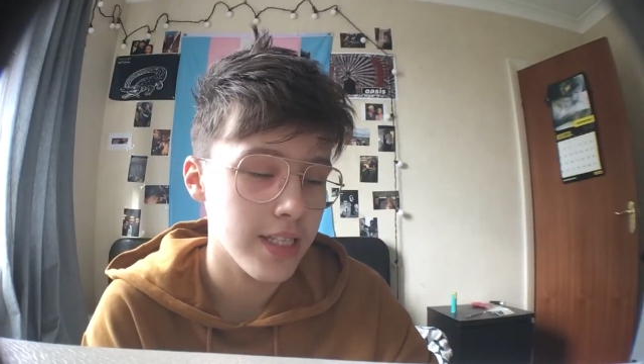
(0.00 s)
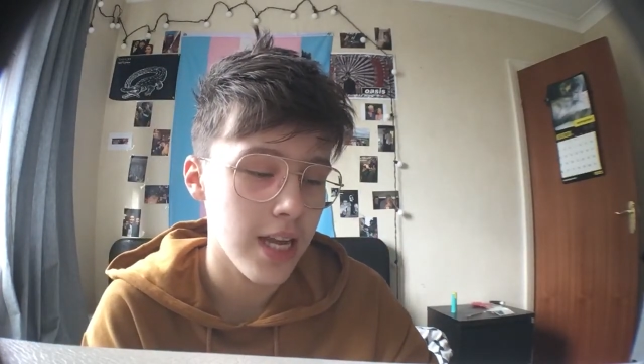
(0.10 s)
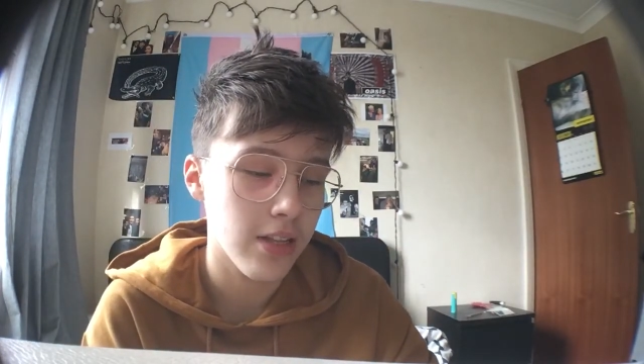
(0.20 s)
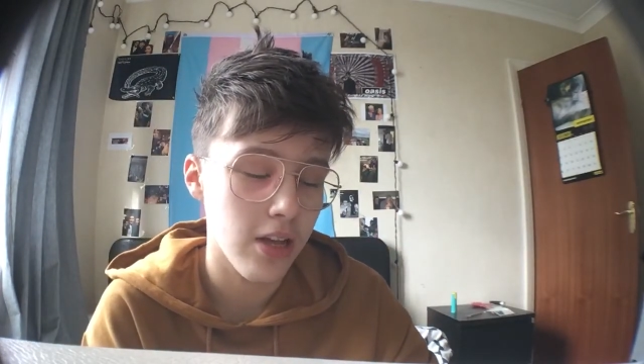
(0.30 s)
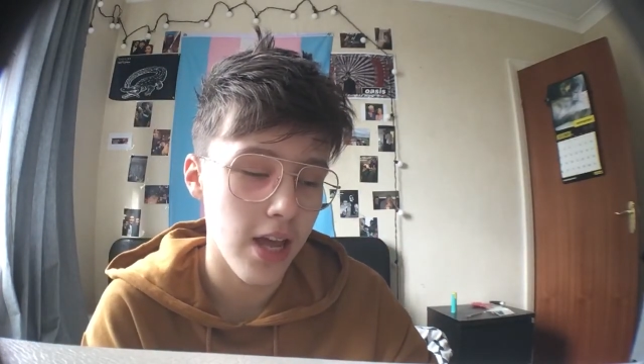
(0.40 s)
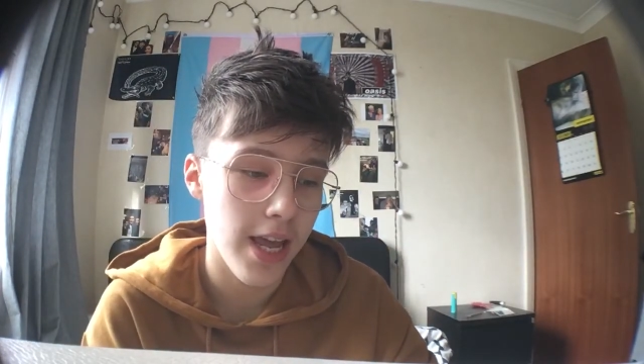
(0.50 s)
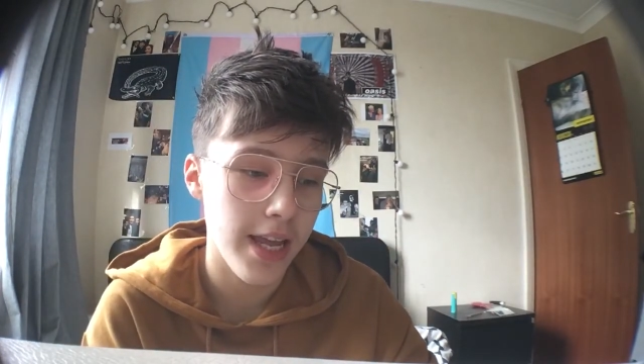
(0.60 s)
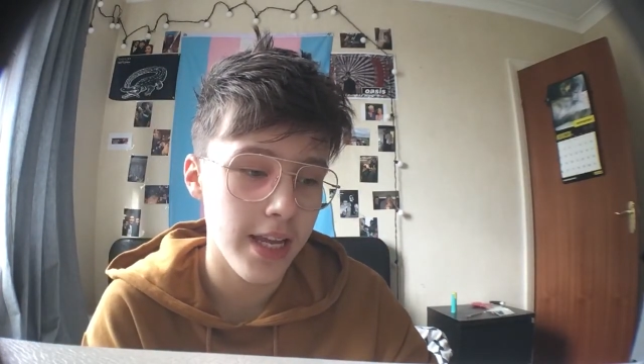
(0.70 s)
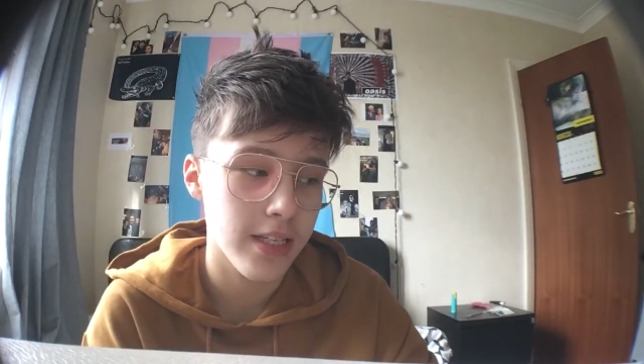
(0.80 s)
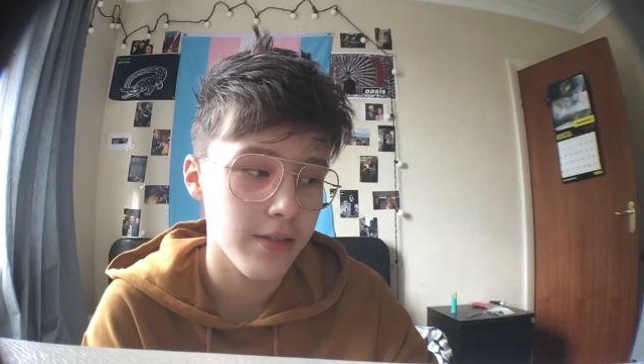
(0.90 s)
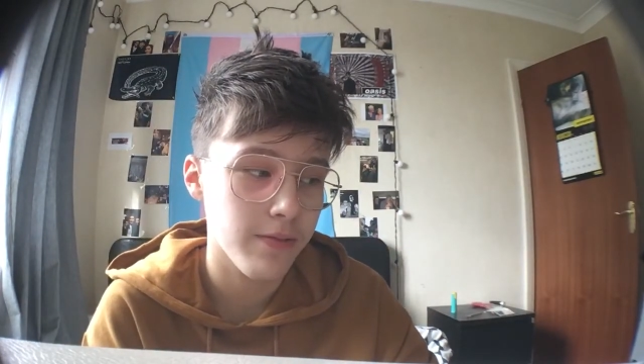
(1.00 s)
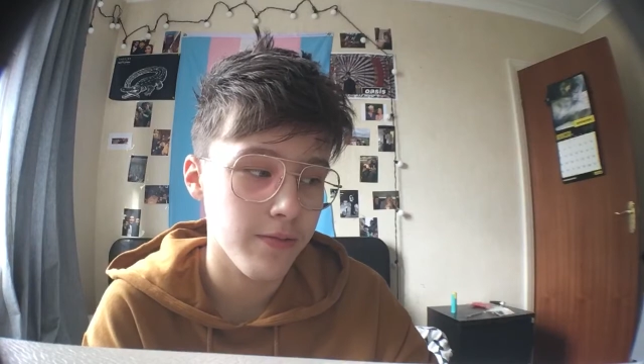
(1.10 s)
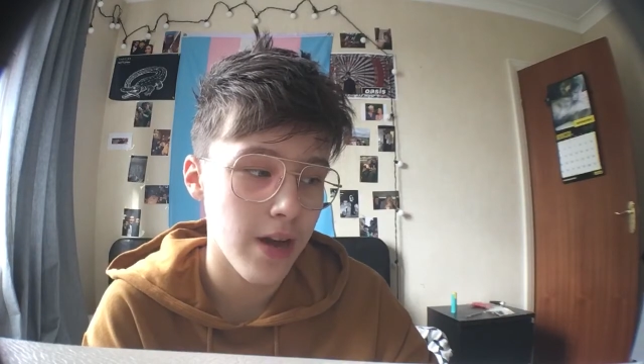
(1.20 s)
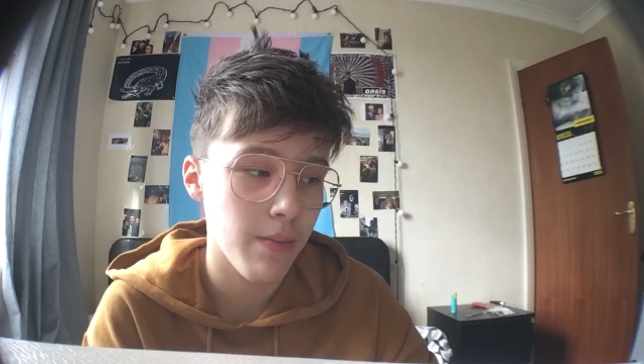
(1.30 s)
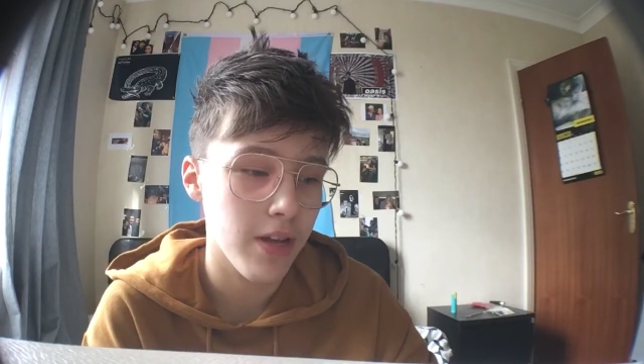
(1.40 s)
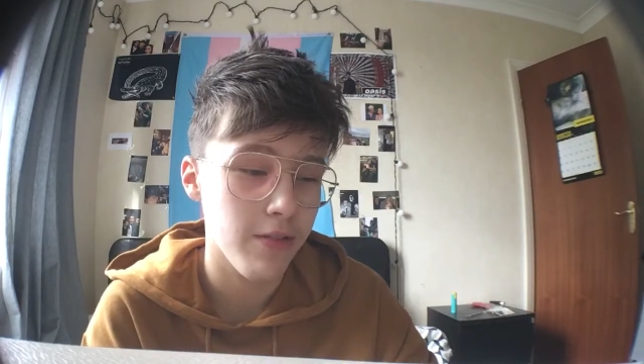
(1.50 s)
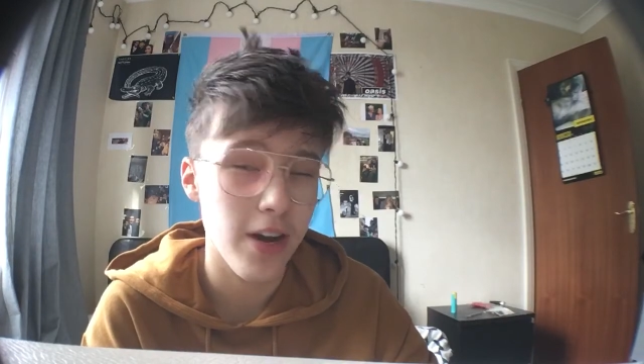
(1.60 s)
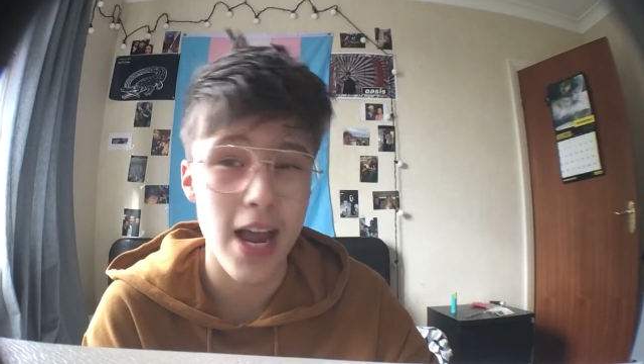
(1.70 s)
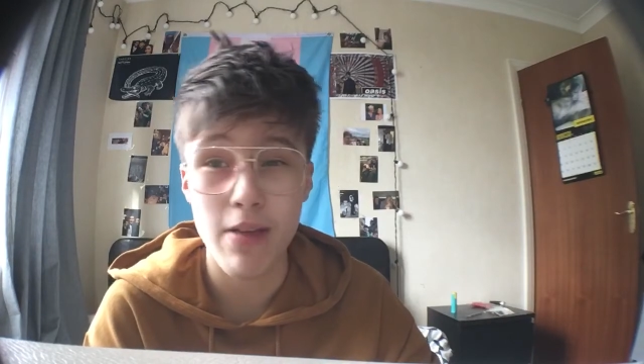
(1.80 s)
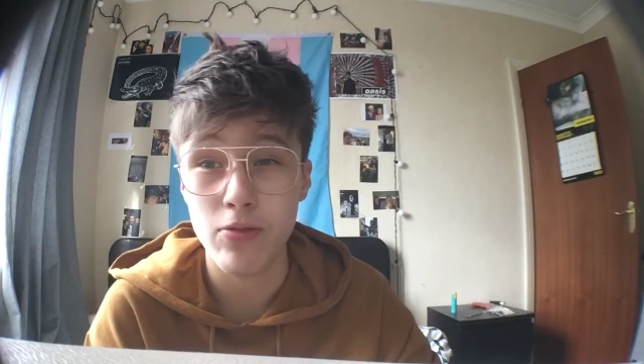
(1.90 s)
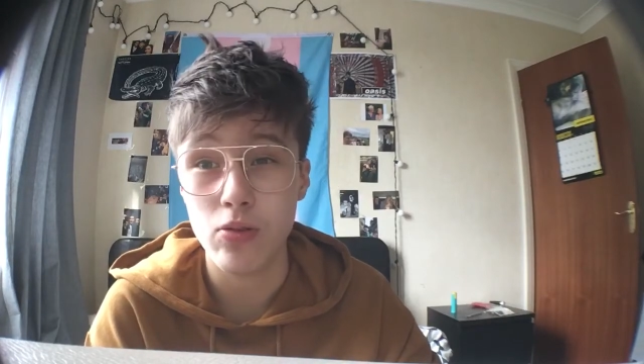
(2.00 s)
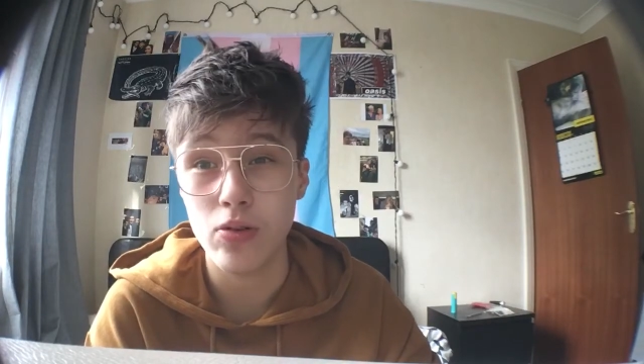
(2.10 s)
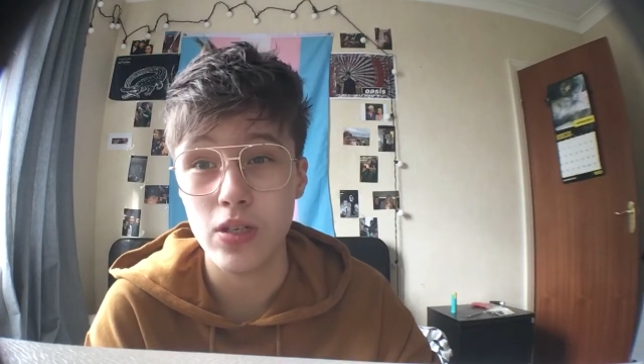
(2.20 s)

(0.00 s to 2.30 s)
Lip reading: said that his family are very hateful